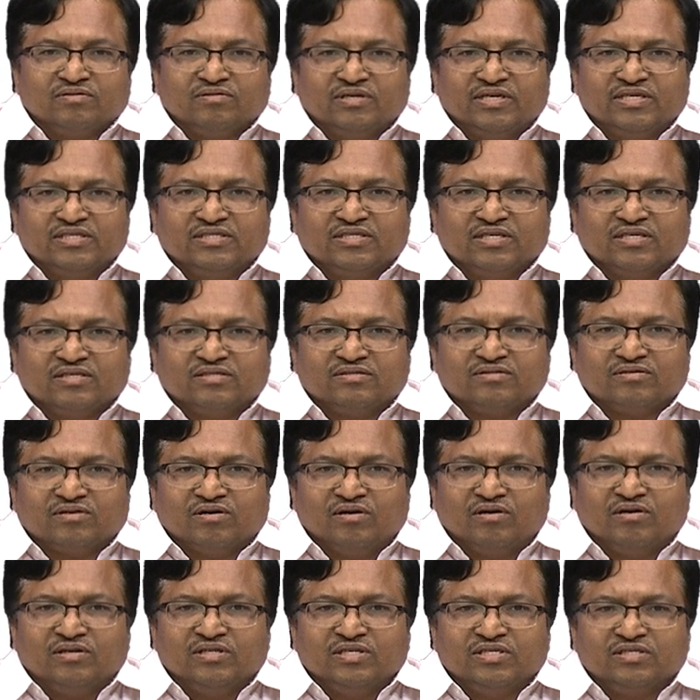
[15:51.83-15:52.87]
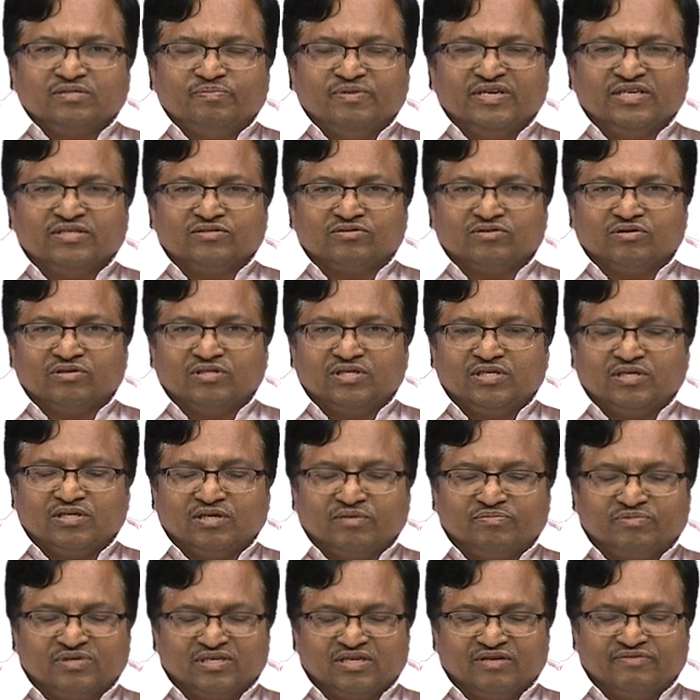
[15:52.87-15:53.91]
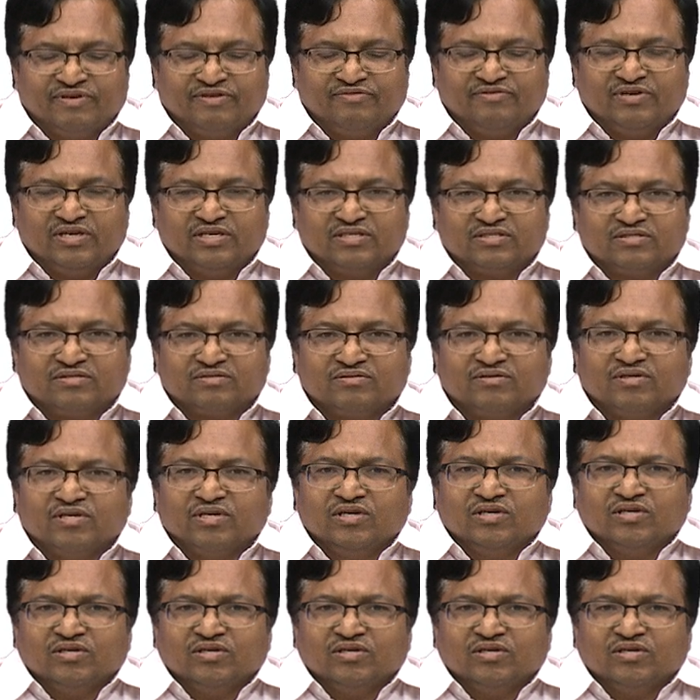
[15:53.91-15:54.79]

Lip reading: lenses, all these based on the optical waveguides.